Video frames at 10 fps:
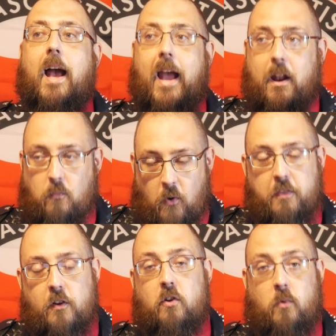And what
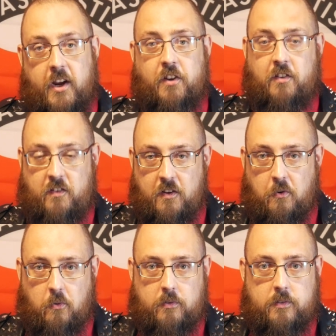they're going to
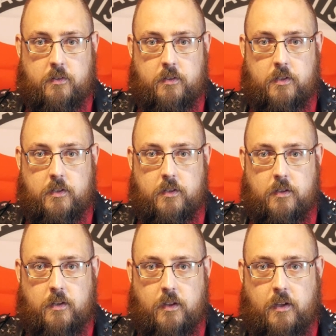do
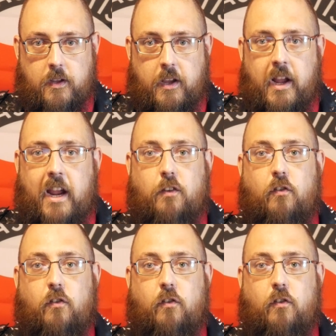is